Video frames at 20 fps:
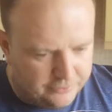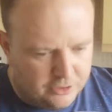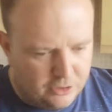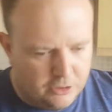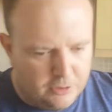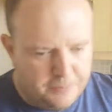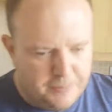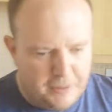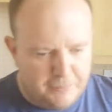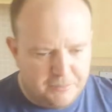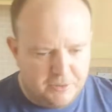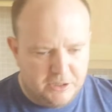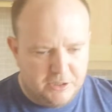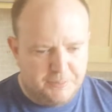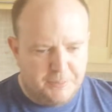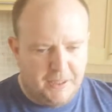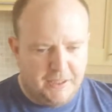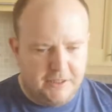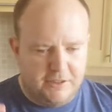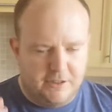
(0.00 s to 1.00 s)
I've got the peppery
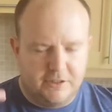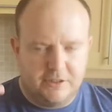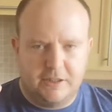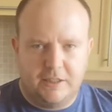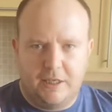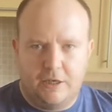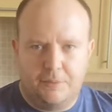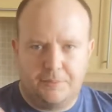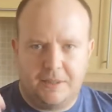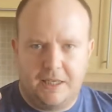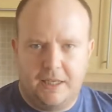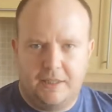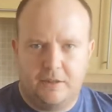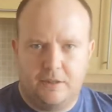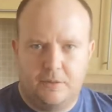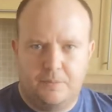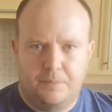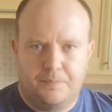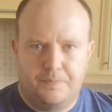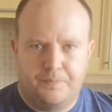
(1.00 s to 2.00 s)
spiciness, and now I'm getting
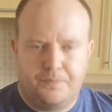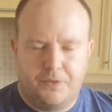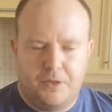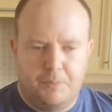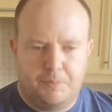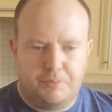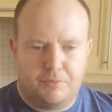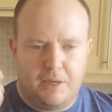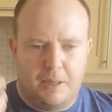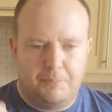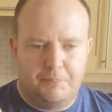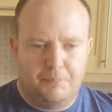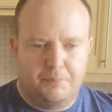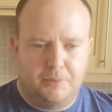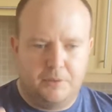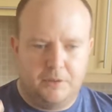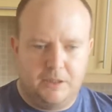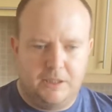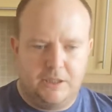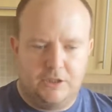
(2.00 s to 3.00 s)
the
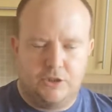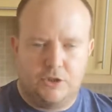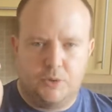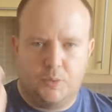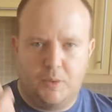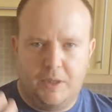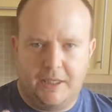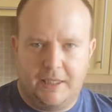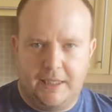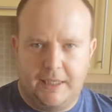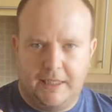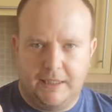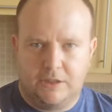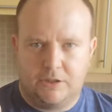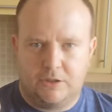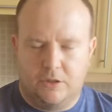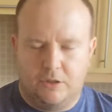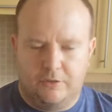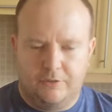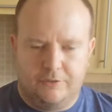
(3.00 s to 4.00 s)
brambly, twiggy,
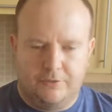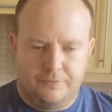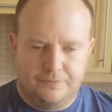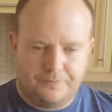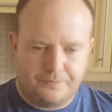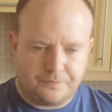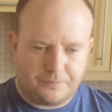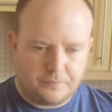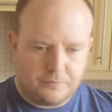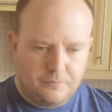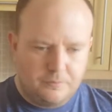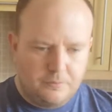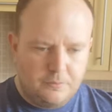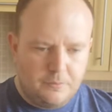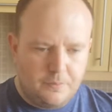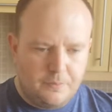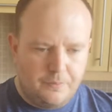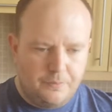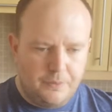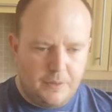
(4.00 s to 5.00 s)
sort of
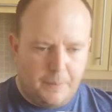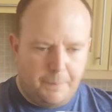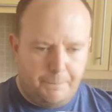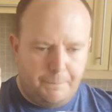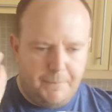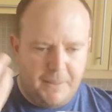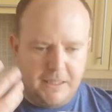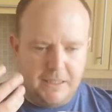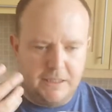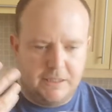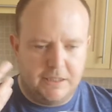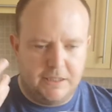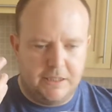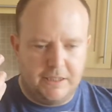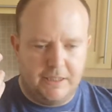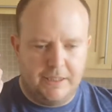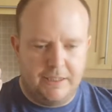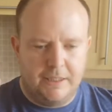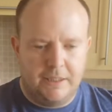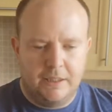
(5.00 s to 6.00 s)

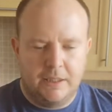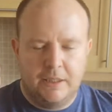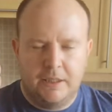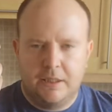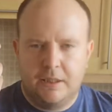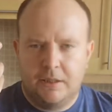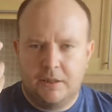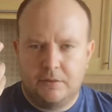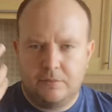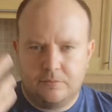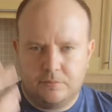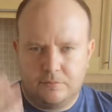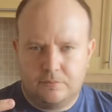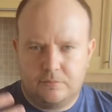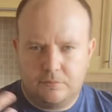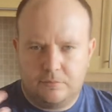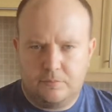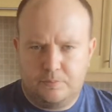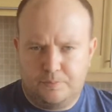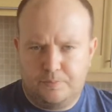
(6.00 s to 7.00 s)
peaty,
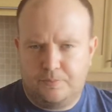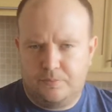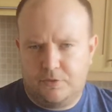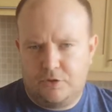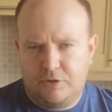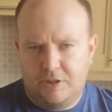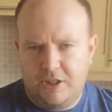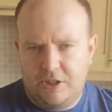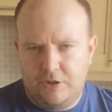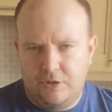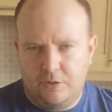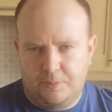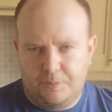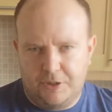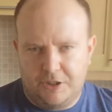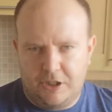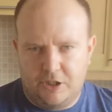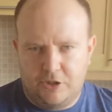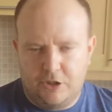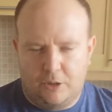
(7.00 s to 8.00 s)
traditional
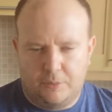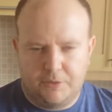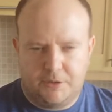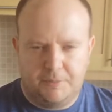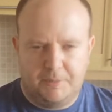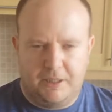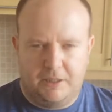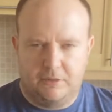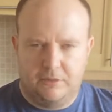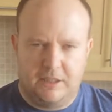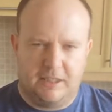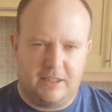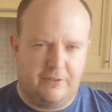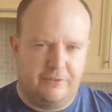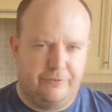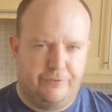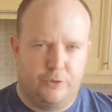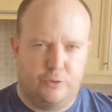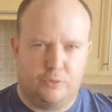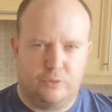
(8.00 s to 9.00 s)
British hop smell, like a
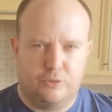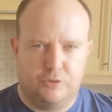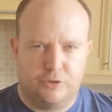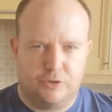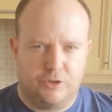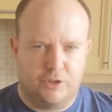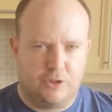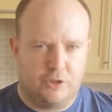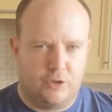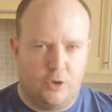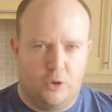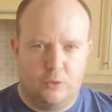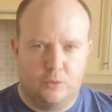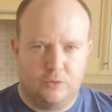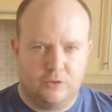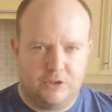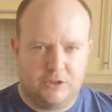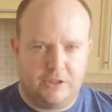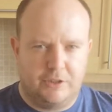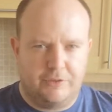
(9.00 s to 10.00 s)
Fuggles or a
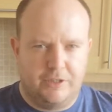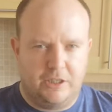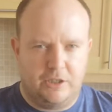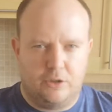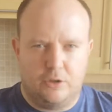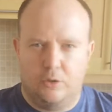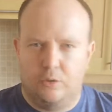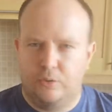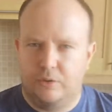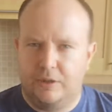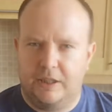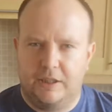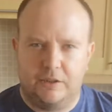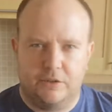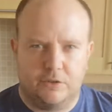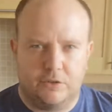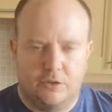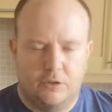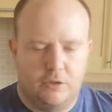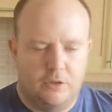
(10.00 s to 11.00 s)
Gold, Styrian
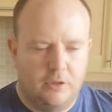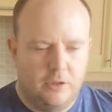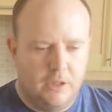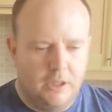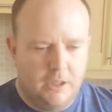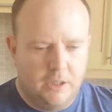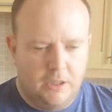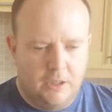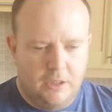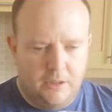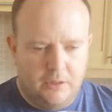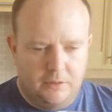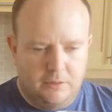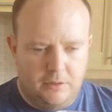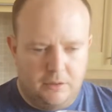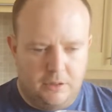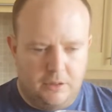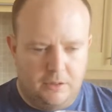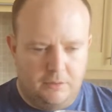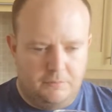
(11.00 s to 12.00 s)
Goldings or
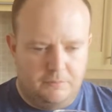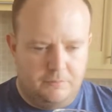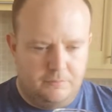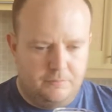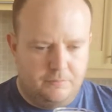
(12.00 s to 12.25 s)
a